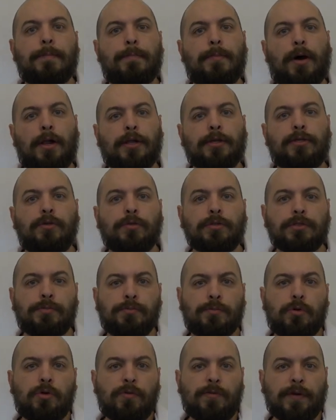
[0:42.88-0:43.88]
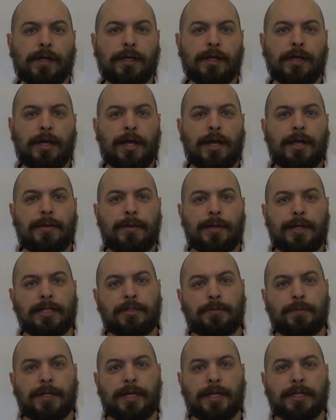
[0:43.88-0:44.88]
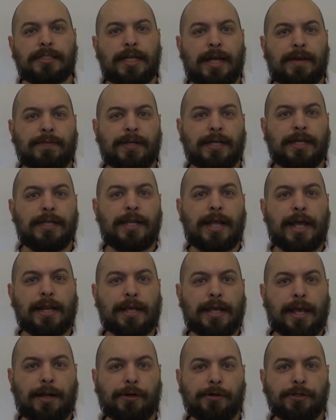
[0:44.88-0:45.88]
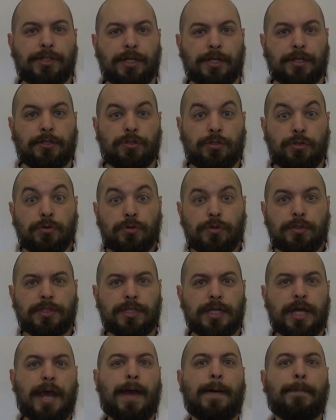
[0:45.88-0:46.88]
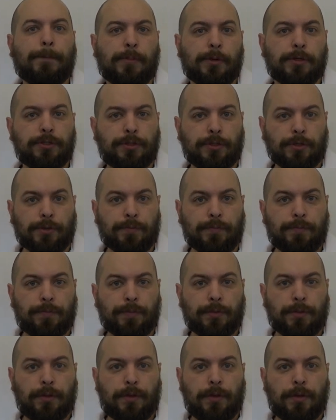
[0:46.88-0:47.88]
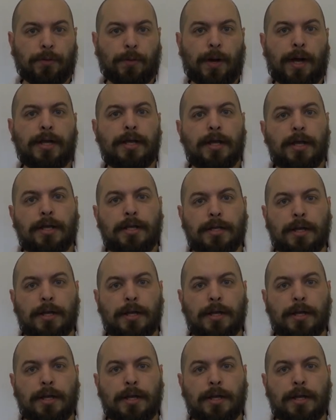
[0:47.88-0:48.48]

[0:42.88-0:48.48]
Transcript: Molecules moving, it's because they have kinetic energy due to temperature, right?